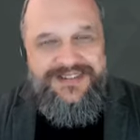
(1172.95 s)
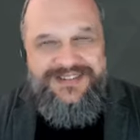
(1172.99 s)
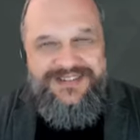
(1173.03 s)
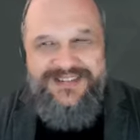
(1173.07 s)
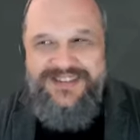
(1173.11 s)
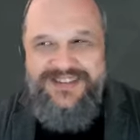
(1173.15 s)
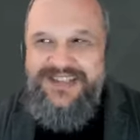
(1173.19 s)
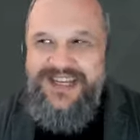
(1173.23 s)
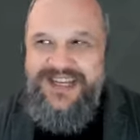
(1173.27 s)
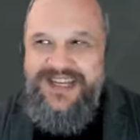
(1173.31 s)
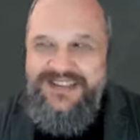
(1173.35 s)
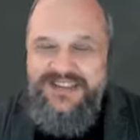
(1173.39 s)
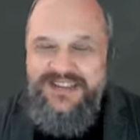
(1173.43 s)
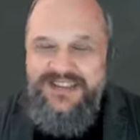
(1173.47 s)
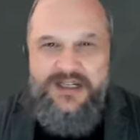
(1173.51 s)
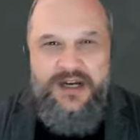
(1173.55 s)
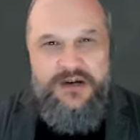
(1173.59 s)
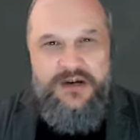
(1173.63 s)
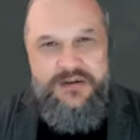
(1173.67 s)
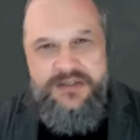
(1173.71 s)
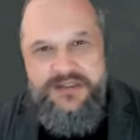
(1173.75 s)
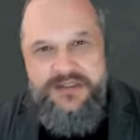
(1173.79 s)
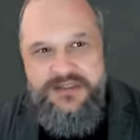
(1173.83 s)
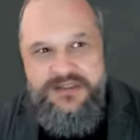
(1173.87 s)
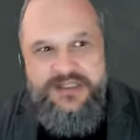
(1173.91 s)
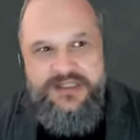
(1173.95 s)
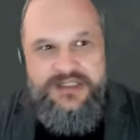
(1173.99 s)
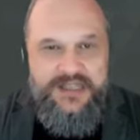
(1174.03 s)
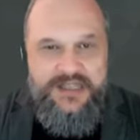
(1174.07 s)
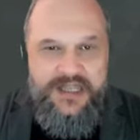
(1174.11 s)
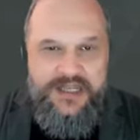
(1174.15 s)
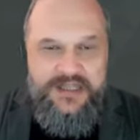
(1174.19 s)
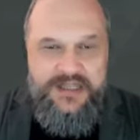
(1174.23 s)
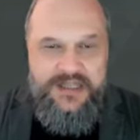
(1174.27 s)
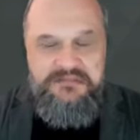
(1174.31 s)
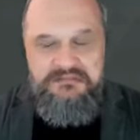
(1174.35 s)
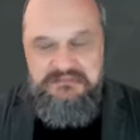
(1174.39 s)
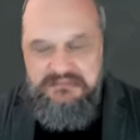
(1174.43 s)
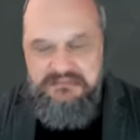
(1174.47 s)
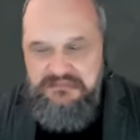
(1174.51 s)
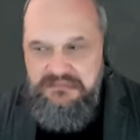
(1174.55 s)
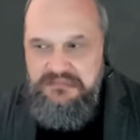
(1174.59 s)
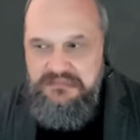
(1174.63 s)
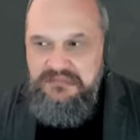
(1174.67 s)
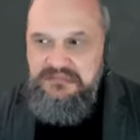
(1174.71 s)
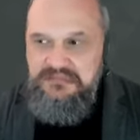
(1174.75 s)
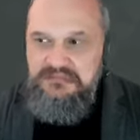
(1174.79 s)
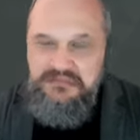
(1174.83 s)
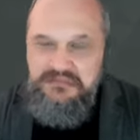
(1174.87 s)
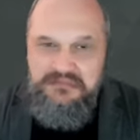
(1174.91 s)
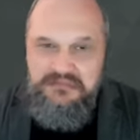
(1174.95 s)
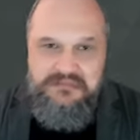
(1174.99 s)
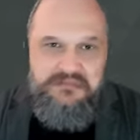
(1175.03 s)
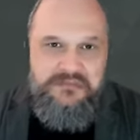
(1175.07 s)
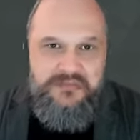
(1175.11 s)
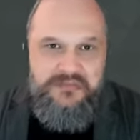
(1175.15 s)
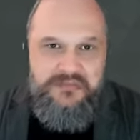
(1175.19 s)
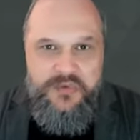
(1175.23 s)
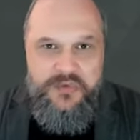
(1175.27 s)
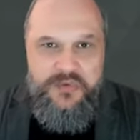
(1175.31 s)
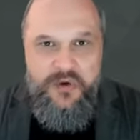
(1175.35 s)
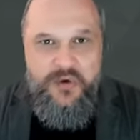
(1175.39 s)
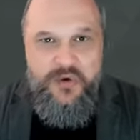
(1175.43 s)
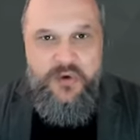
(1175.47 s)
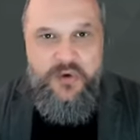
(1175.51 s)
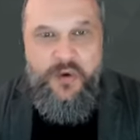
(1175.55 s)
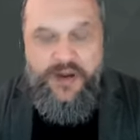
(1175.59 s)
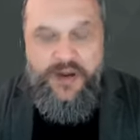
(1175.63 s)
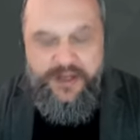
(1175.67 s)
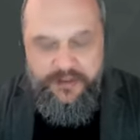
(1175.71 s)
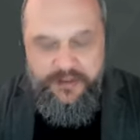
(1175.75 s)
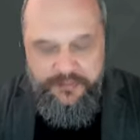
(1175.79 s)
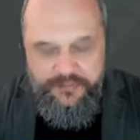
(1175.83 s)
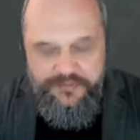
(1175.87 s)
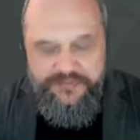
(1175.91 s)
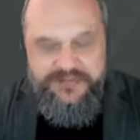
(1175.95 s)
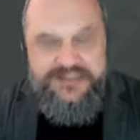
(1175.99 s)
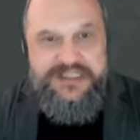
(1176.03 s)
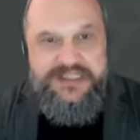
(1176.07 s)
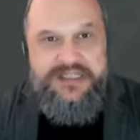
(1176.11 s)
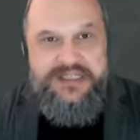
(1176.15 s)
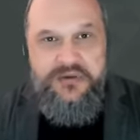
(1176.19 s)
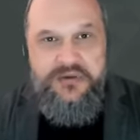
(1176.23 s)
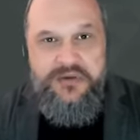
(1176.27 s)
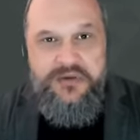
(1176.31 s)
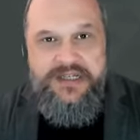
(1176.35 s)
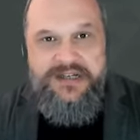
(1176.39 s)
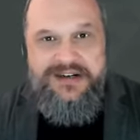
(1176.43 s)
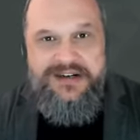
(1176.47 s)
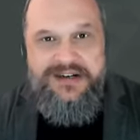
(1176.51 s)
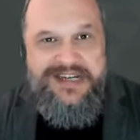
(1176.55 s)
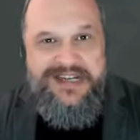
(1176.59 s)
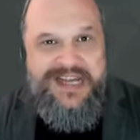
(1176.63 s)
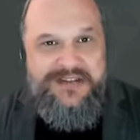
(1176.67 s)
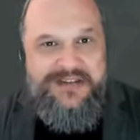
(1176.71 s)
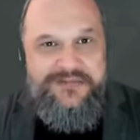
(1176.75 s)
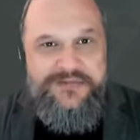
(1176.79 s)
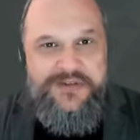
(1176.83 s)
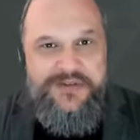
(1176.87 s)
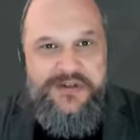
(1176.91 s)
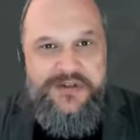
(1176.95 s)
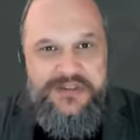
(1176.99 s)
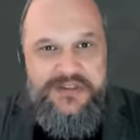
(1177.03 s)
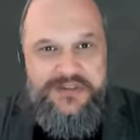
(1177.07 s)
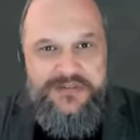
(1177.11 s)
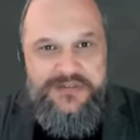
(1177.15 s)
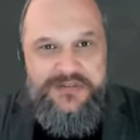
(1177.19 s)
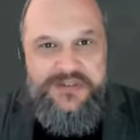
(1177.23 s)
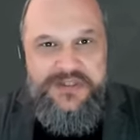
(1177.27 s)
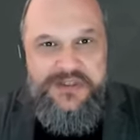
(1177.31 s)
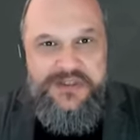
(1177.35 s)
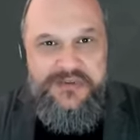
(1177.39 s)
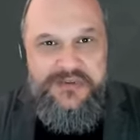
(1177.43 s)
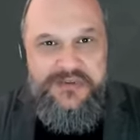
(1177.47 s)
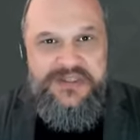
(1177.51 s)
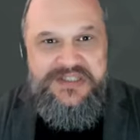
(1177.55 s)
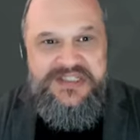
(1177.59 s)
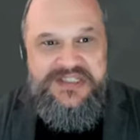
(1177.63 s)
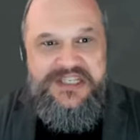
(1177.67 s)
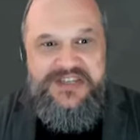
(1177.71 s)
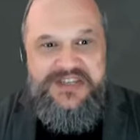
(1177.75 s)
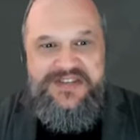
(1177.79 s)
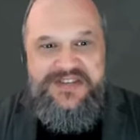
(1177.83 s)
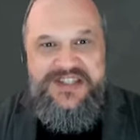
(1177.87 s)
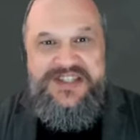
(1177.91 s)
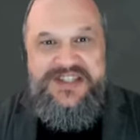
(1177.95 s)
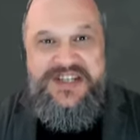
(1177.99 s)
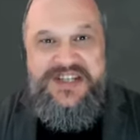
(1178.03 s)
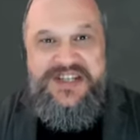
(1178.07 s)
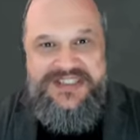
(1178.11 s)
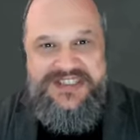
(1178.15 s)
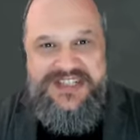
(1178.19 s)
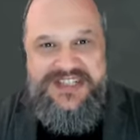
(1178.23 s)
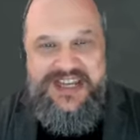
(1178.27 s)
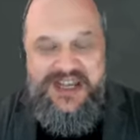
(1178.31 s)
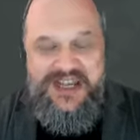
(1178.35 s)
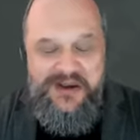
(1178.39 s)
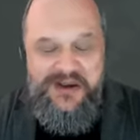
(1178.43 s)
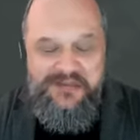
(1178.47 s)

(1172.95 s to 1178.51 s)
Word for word: The data currency thing, not quite a privacy lawyer adverts for you on the TV just yet.